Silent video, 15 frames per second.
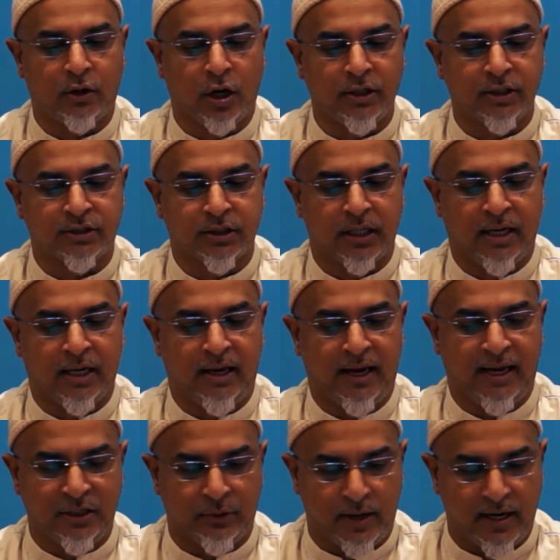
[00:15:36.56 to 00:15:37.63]
it
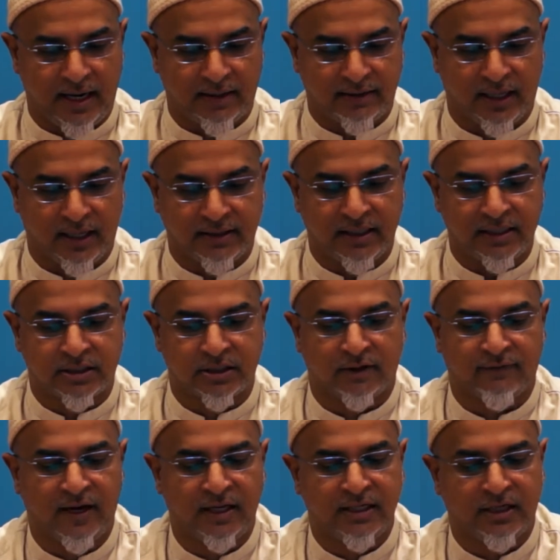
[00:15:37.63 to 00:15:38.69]
anyway at the instant
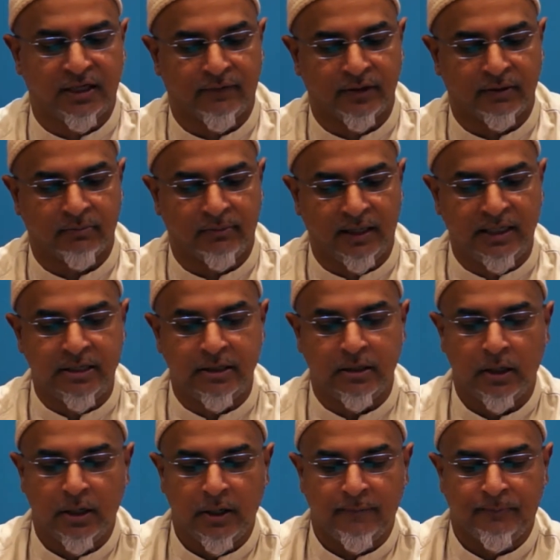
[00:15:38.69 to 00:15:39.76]
of handing over the money.
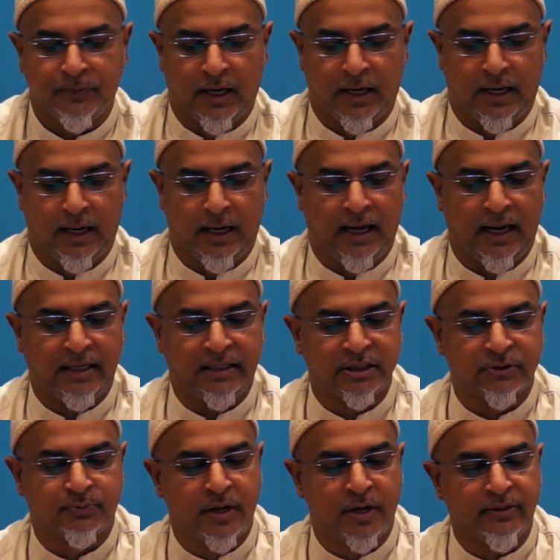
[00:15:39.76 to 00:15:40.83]
And his
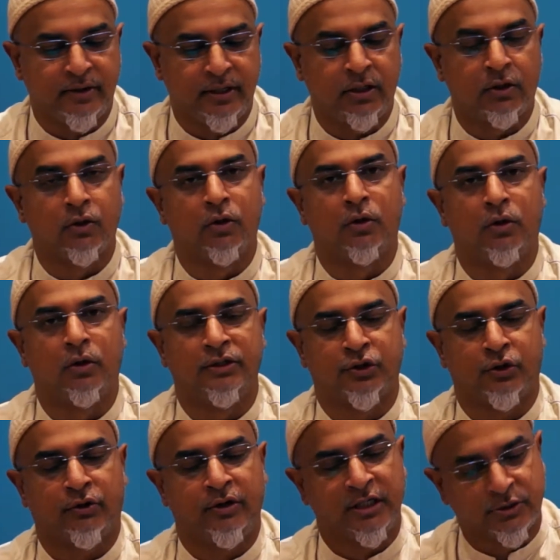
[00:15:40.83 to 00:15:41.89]

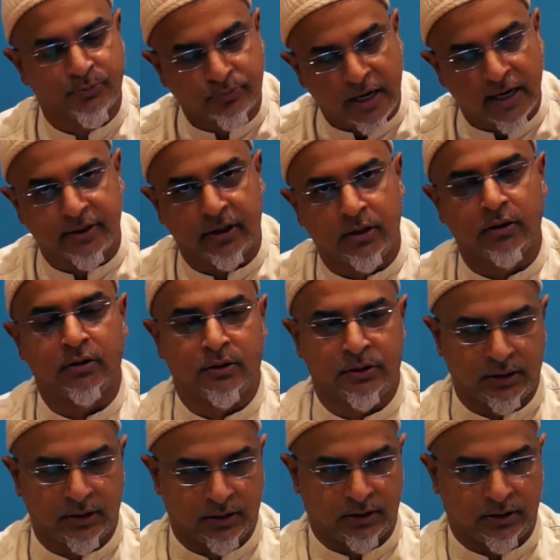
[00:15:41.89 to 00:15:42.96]
brother-in-law, his brother,
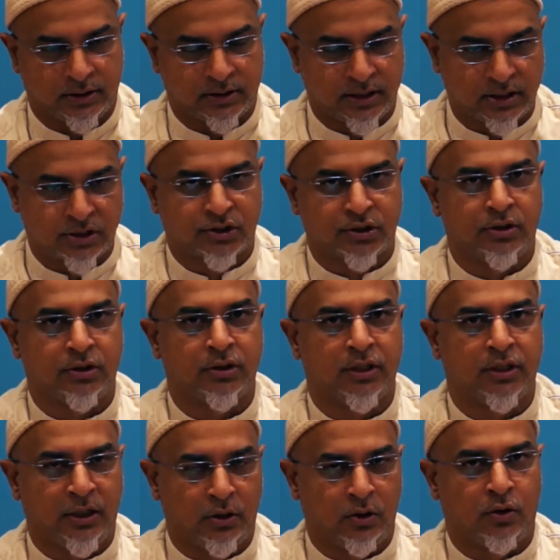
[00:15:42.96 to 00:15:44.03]
the
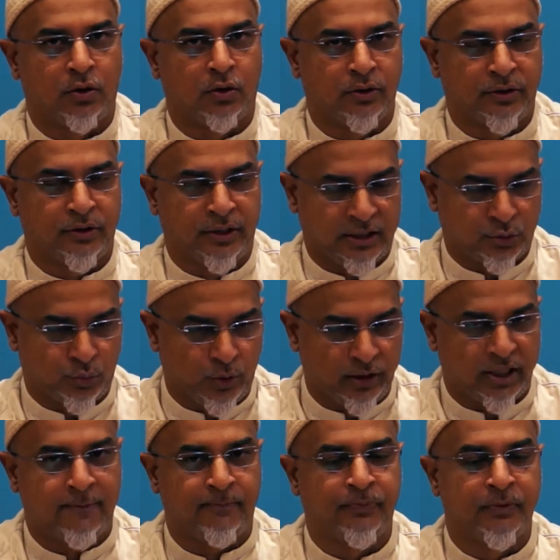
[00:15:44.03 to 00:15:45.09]
sister-in-law that is with
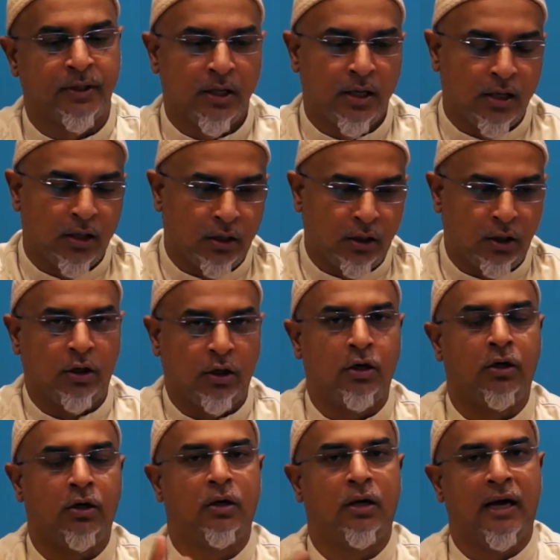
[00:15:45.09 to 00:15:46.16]
him,
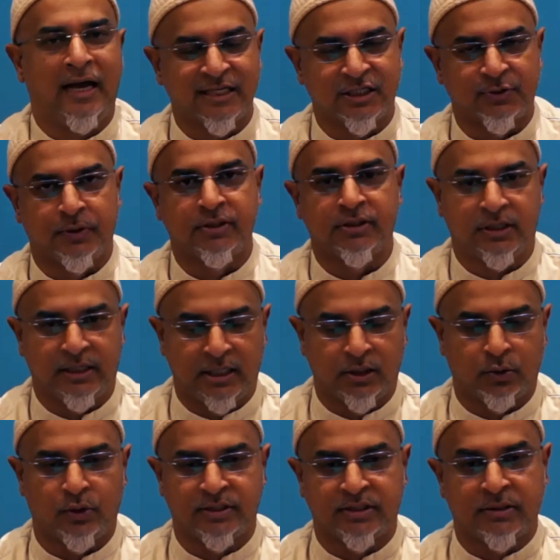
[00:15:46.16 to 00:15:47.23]
her husband, in other
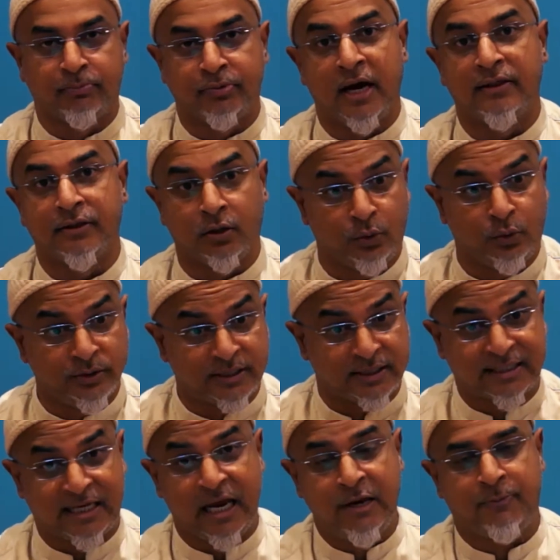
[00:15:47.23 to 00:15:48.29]
words, the brother who is
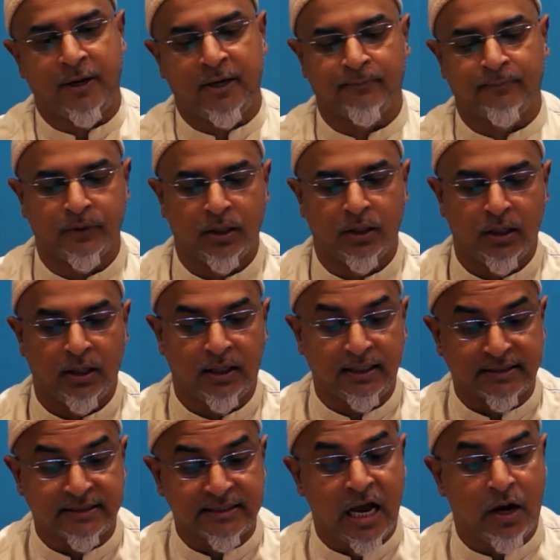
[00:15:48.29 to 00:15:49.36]
escaping,
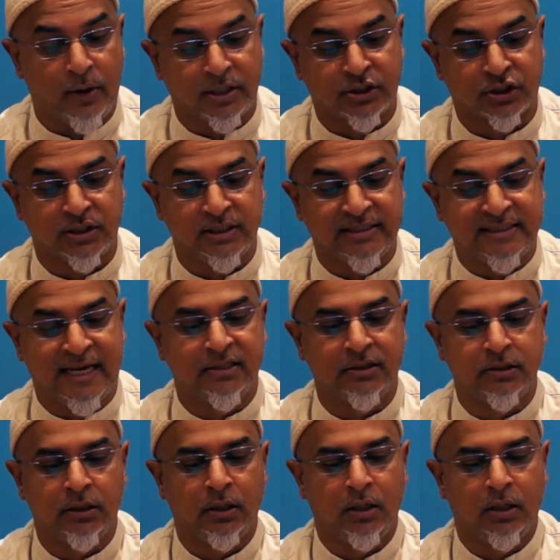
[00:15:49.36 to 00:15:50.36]
is now actually dead,